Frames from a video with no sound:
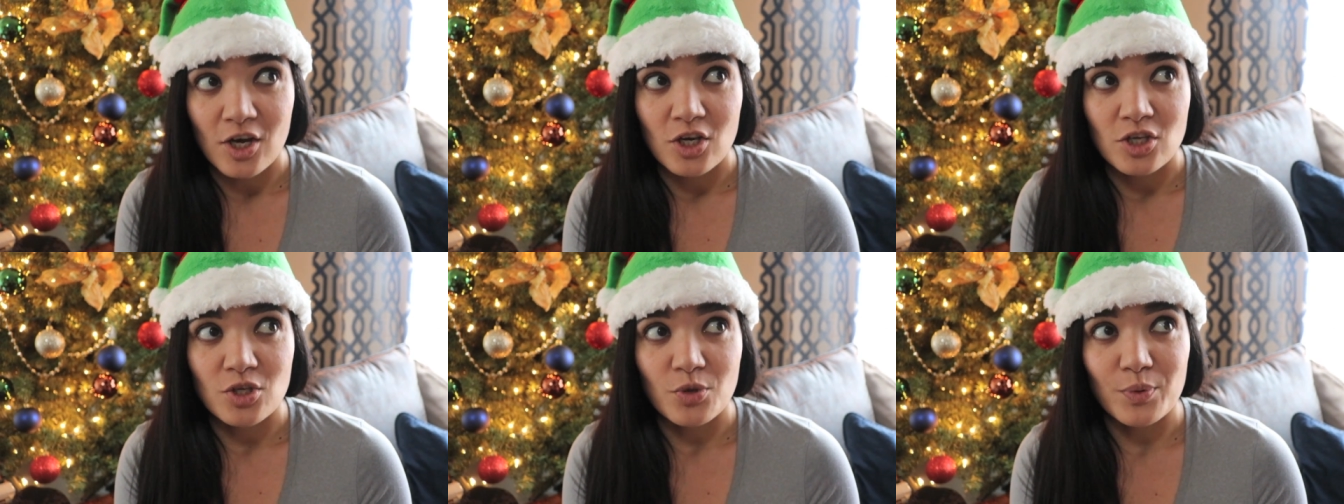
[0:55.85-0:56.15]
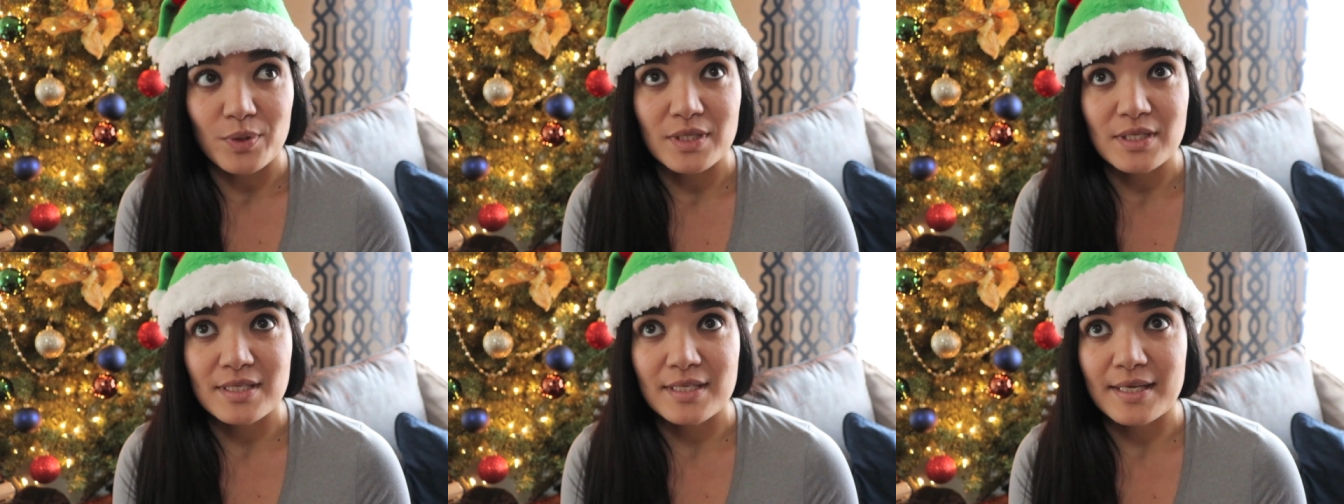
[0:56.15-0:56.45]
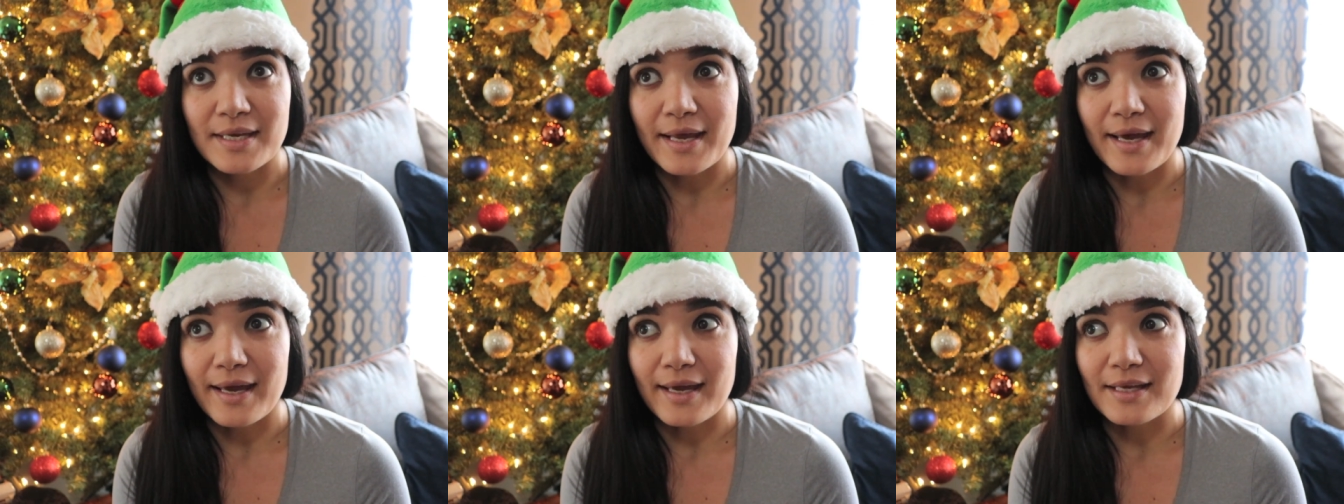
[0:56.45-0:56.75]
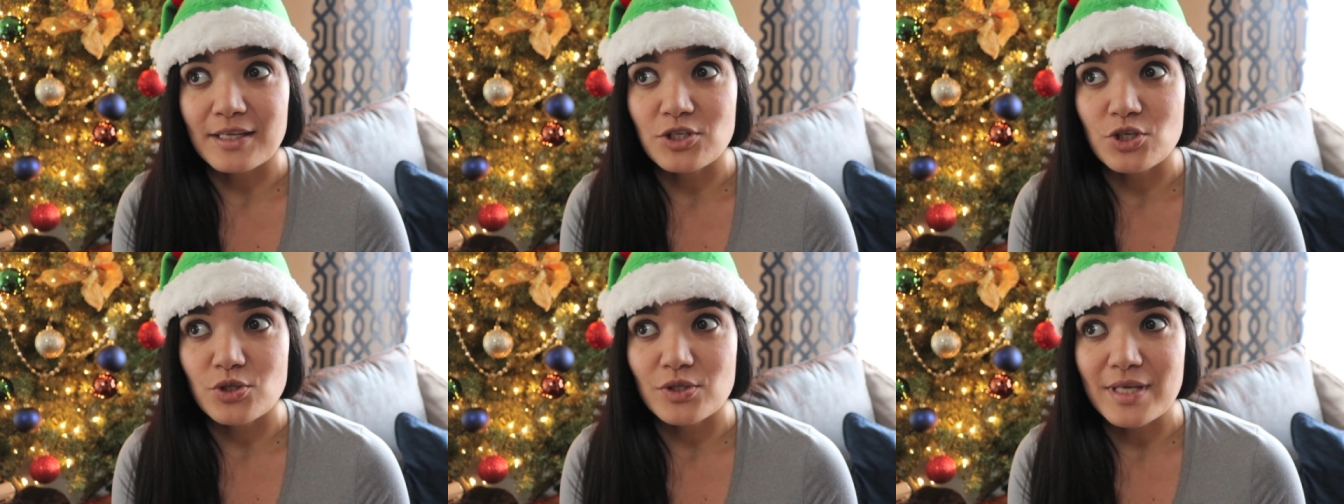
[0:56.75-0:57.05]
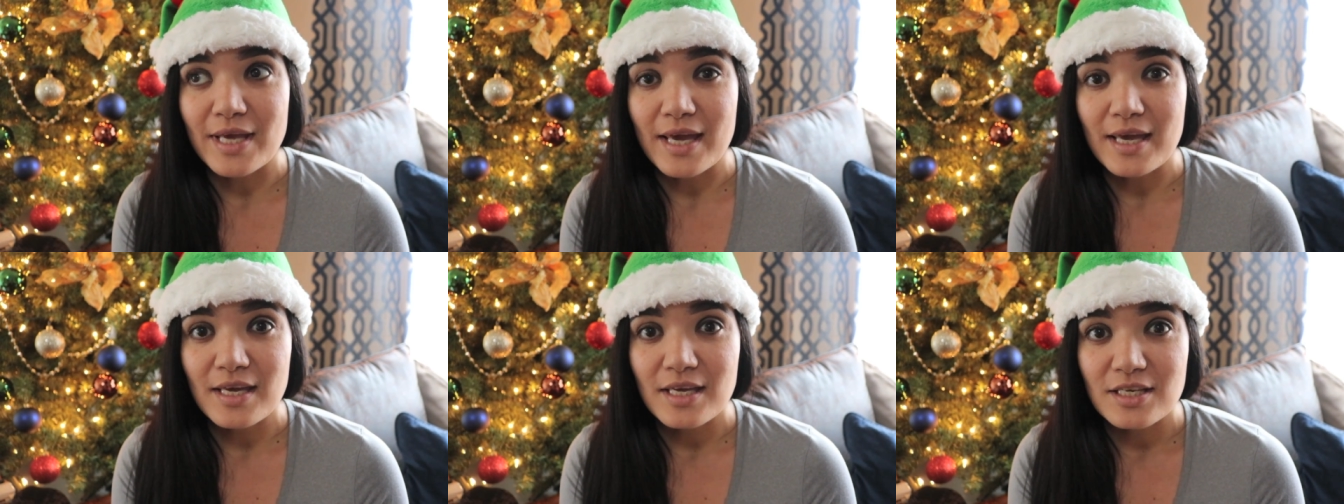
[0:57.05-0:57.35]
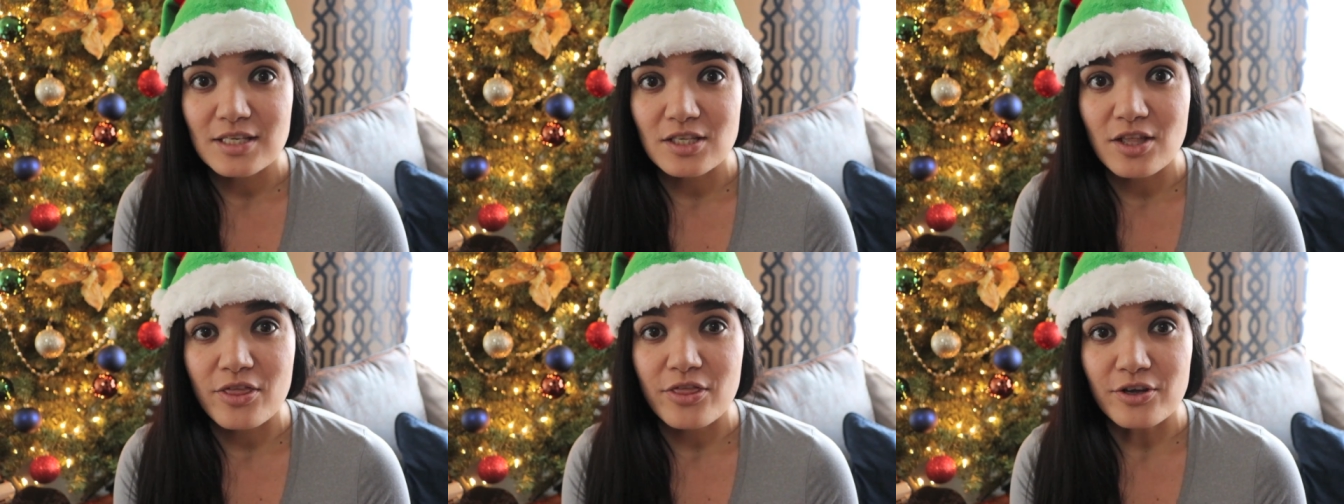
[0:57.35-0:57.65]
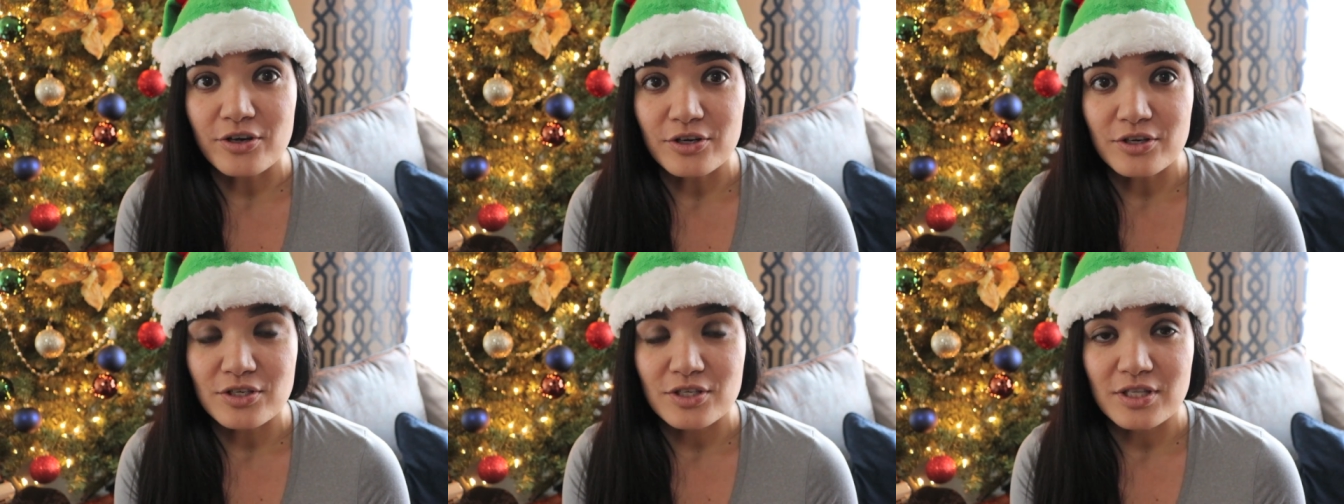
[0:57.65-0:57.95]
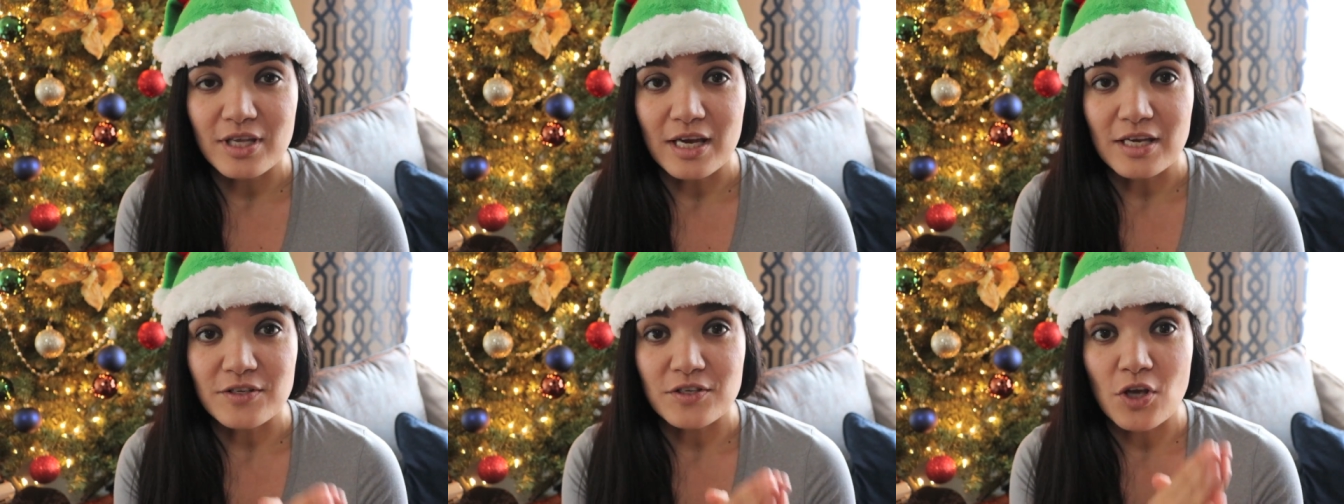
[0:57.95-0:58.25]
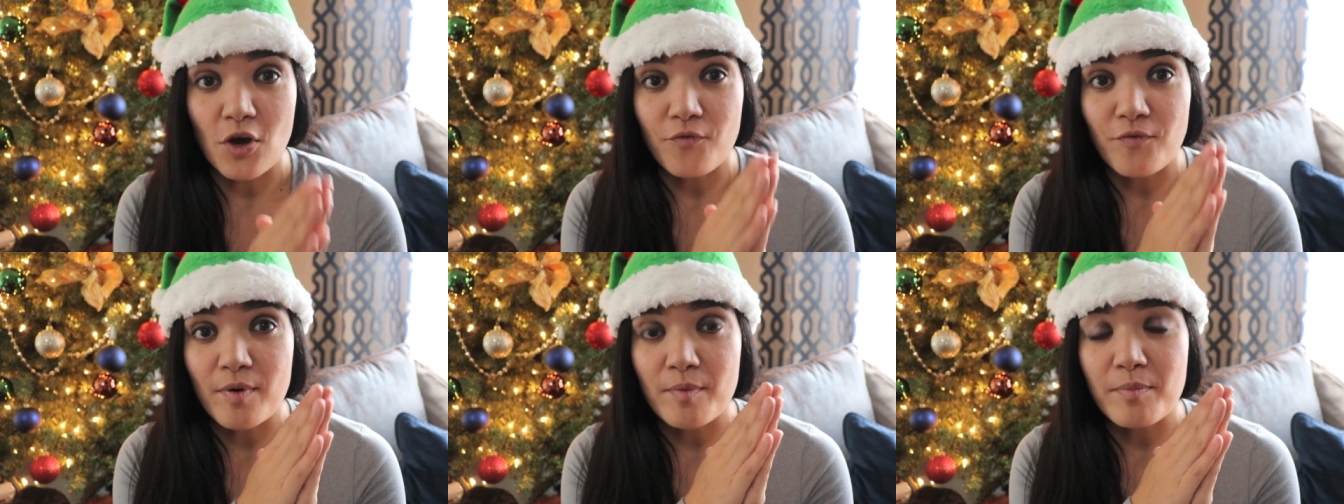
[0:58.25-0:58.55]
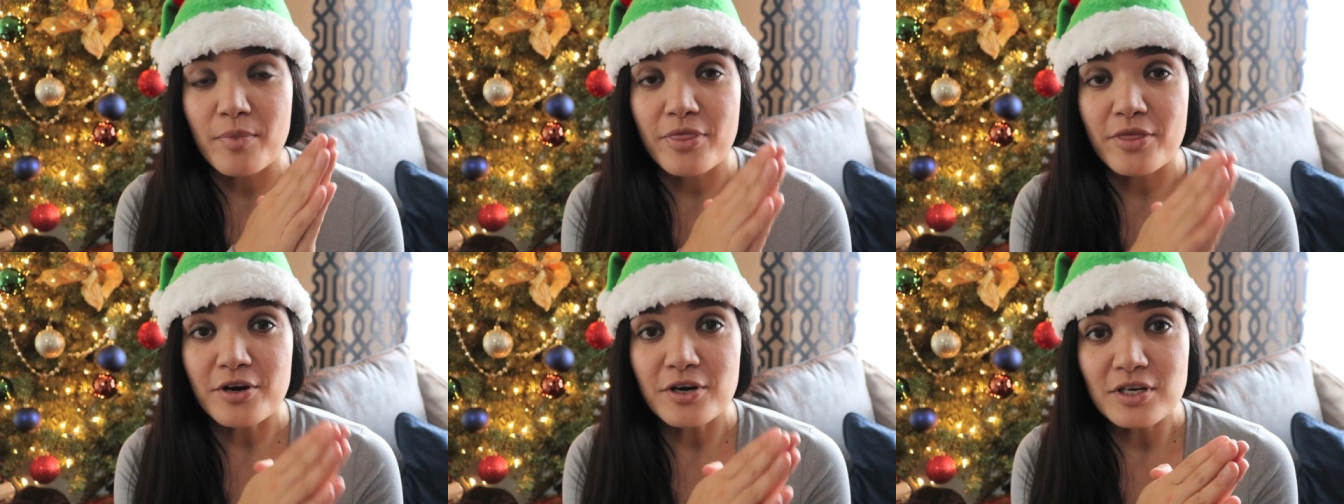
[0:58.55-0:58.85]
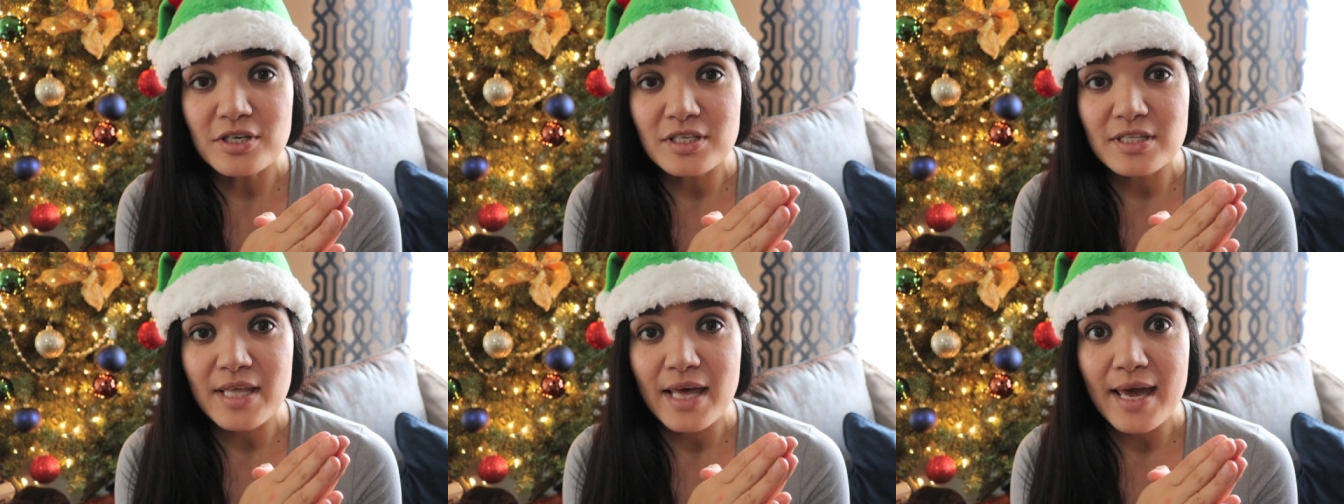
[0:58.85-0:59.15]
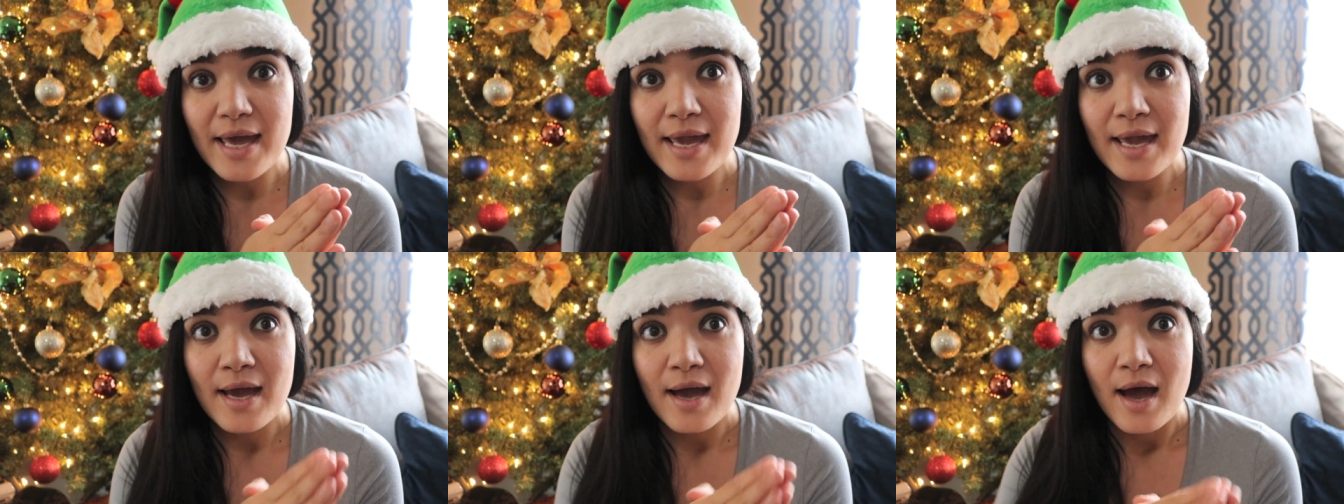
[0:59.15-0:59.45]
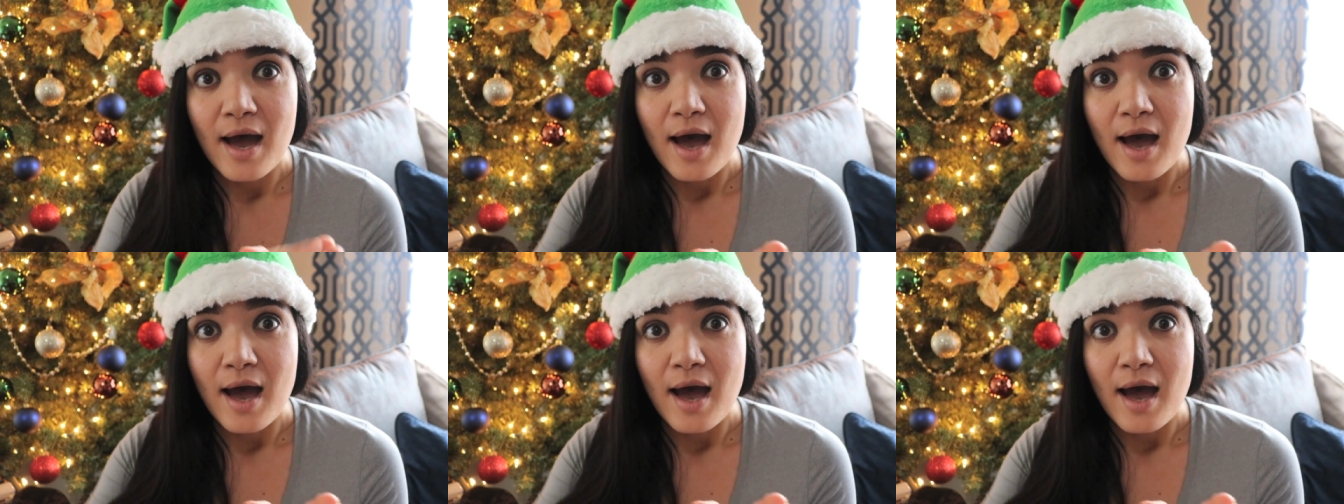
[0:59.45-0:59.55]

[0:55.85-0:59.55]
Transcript: So, what's today? Today is Thursday. So, from Thursday